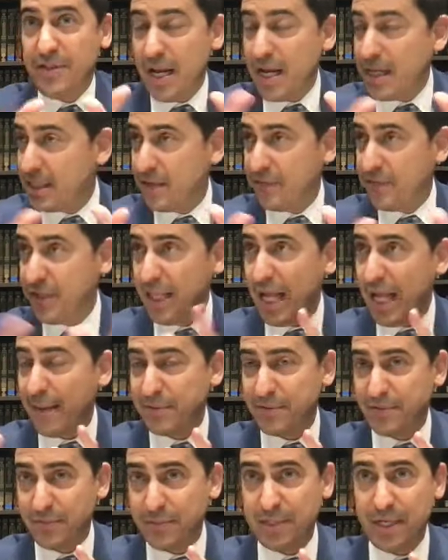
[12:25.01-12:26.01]
days have
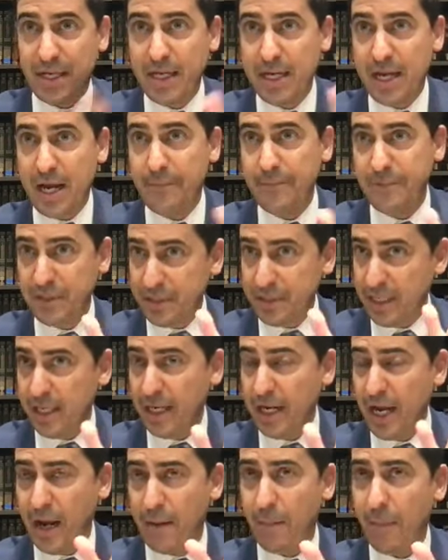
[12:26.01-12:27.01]
elapsed from 10 a.m. to 10
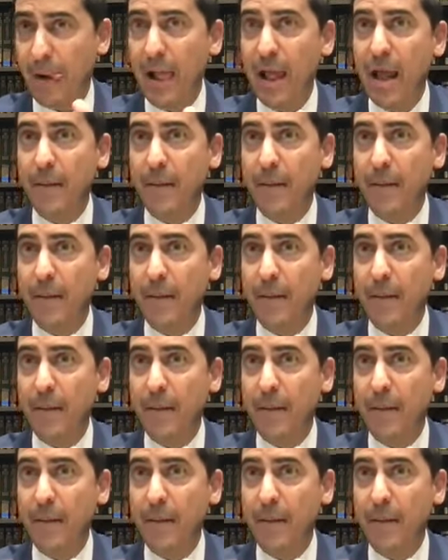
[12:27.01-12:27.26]
a.m.